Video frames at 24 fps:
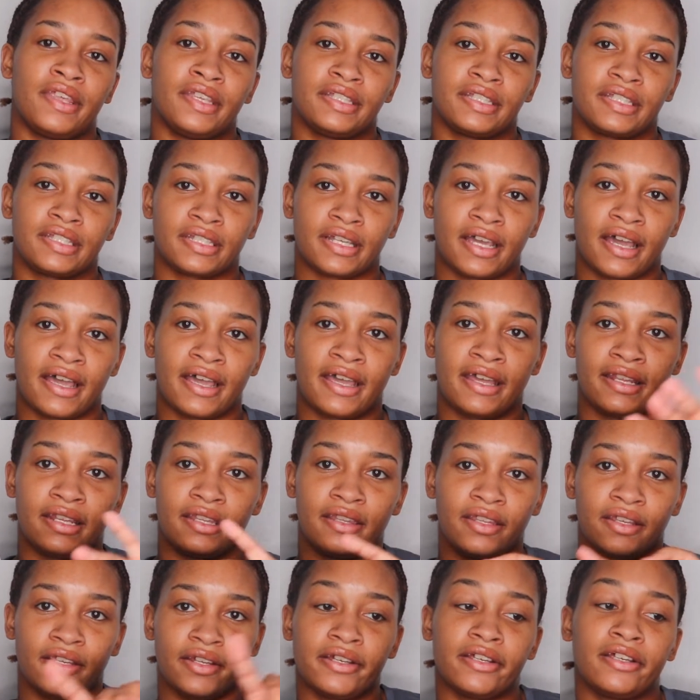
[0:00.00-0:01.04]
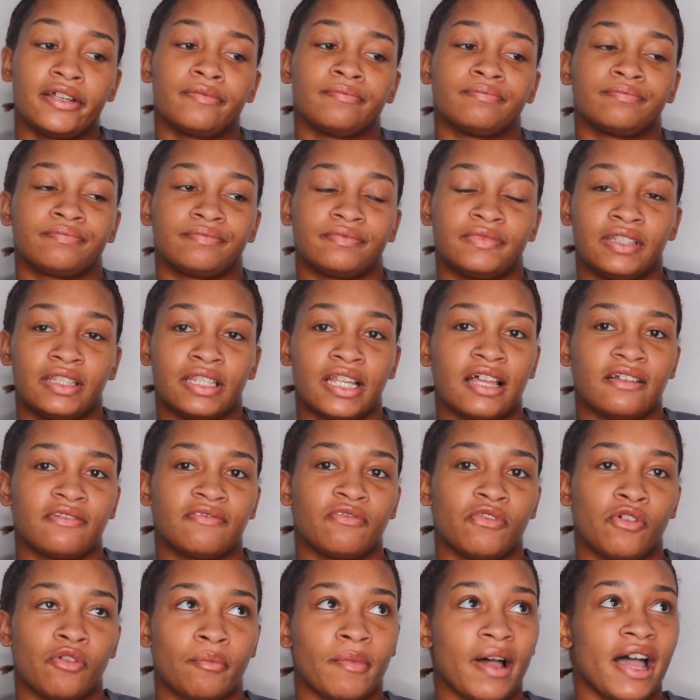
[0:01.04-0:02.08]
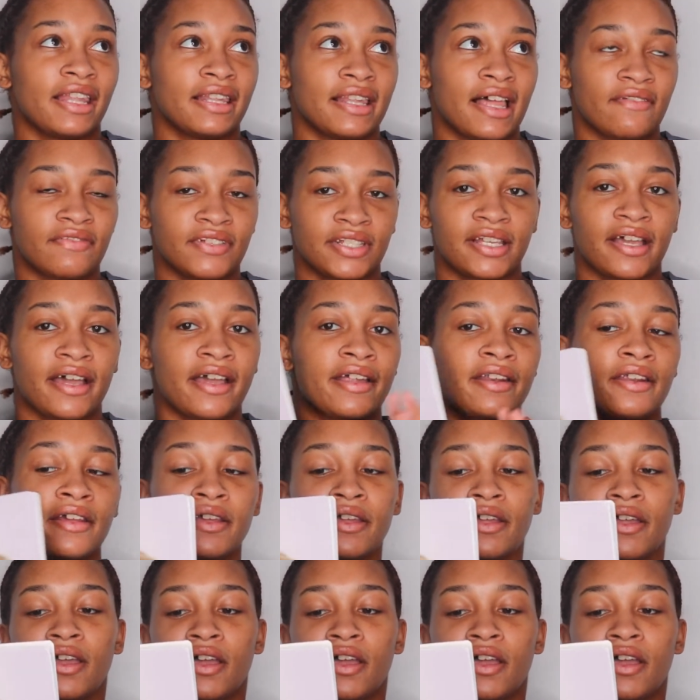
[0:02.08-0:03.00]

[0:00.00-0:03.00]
this side, the left, well my left side.